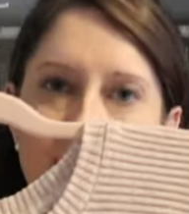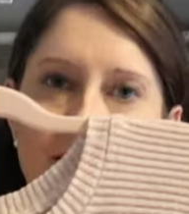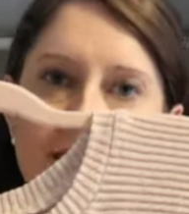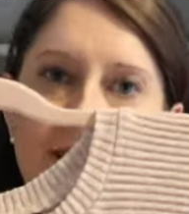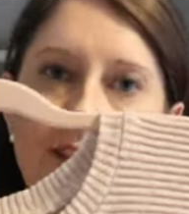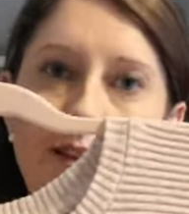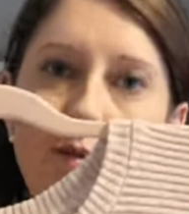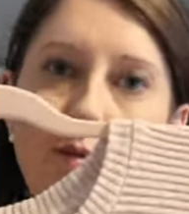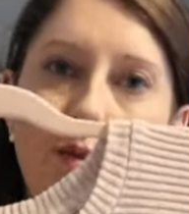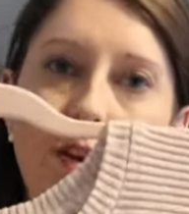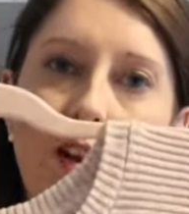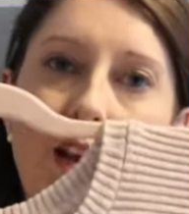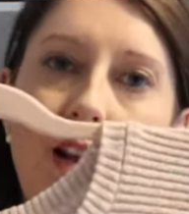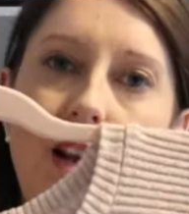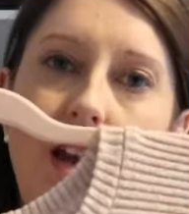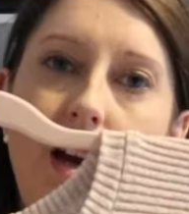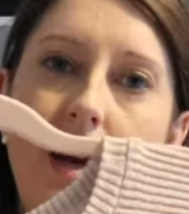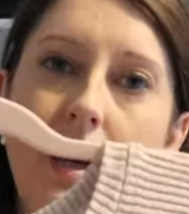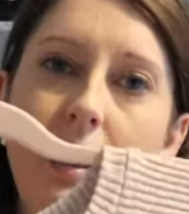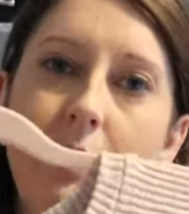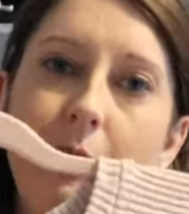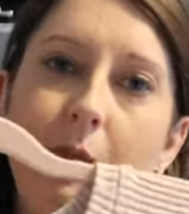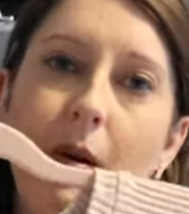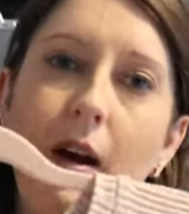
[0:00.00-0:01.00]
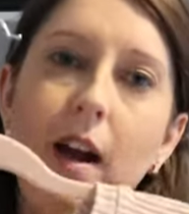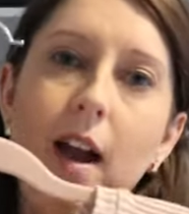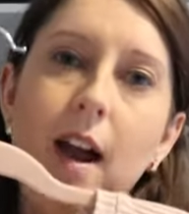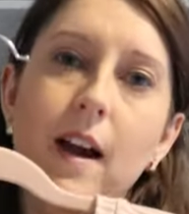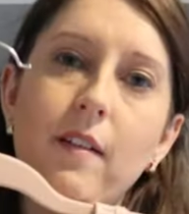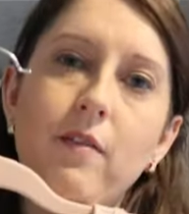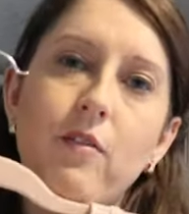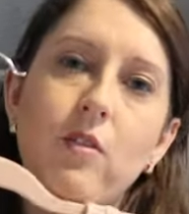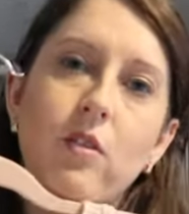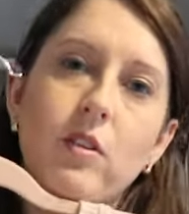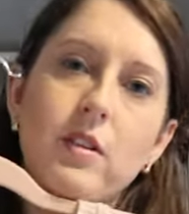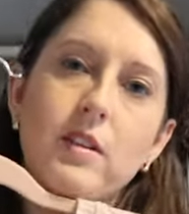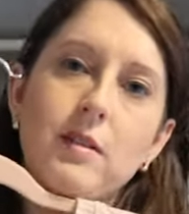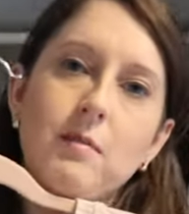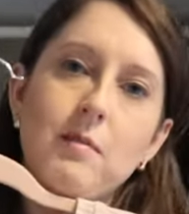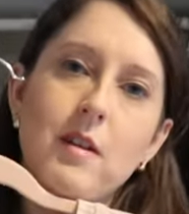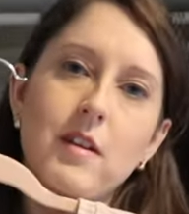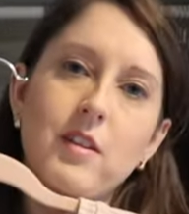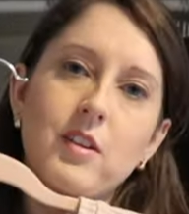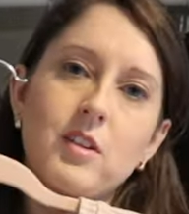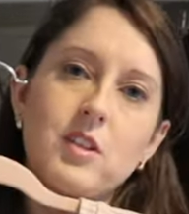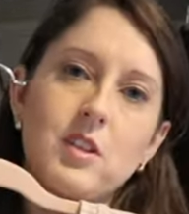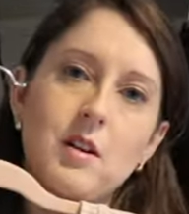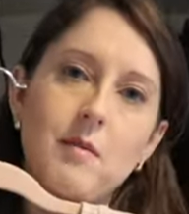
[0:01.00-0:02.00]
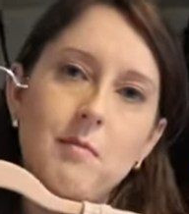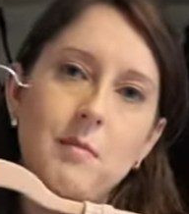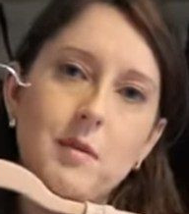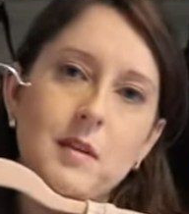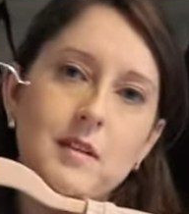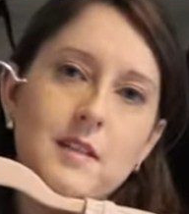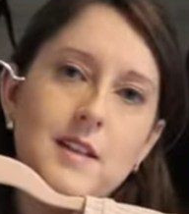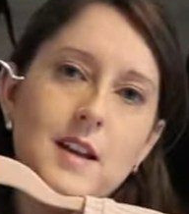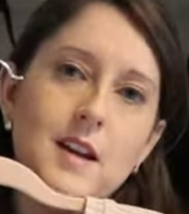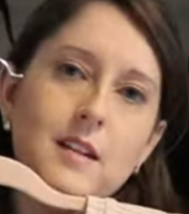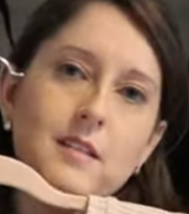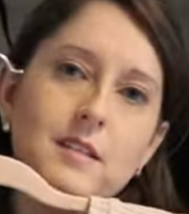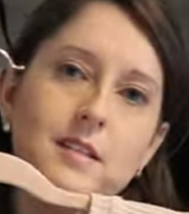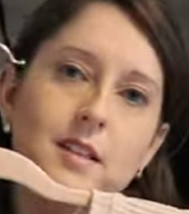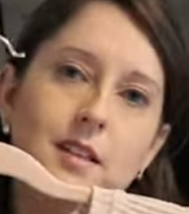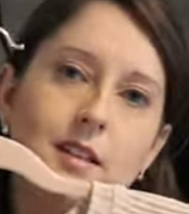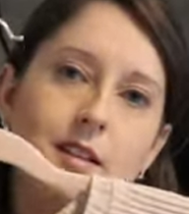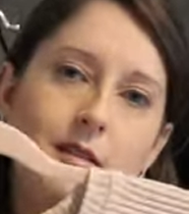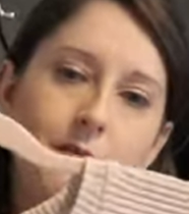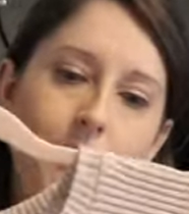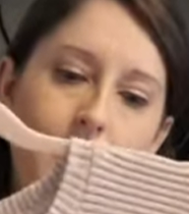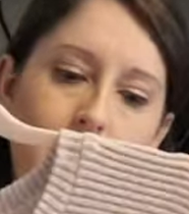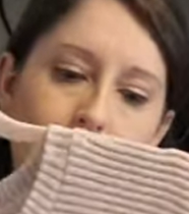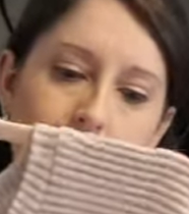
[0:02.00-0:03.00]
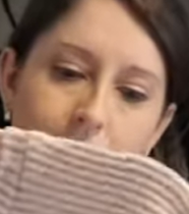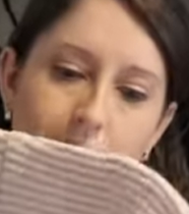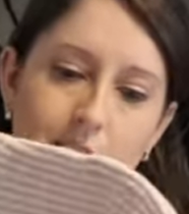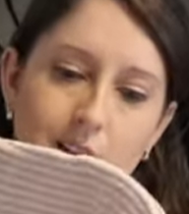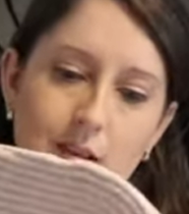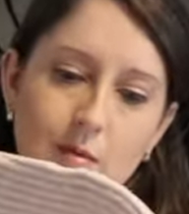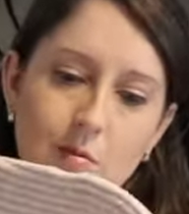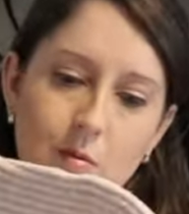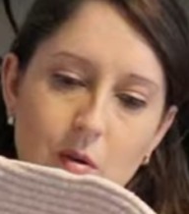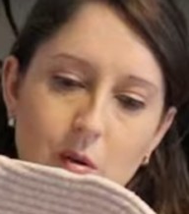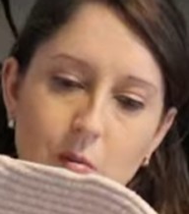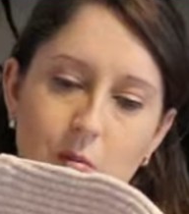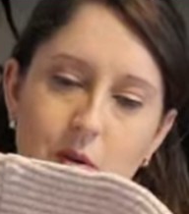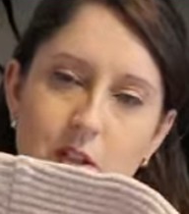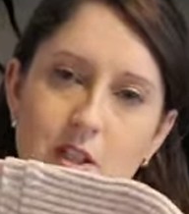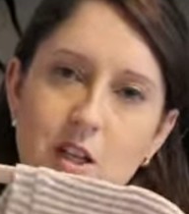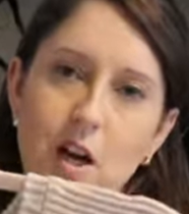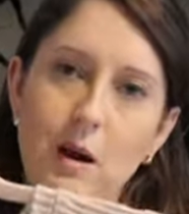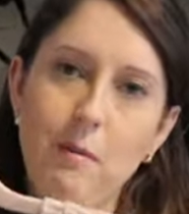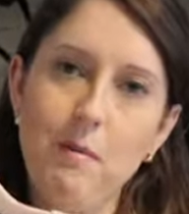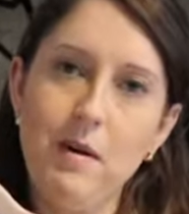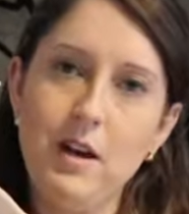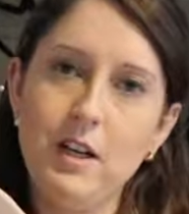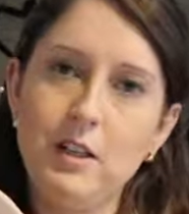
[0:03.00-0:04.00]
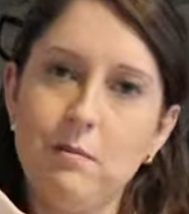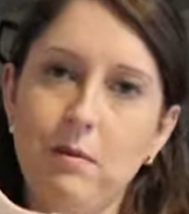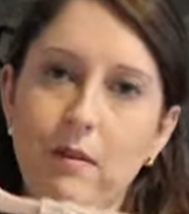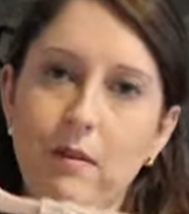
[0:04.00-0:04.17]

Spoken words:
This one I like, but I have got some other jumpers now since buying this one, which I much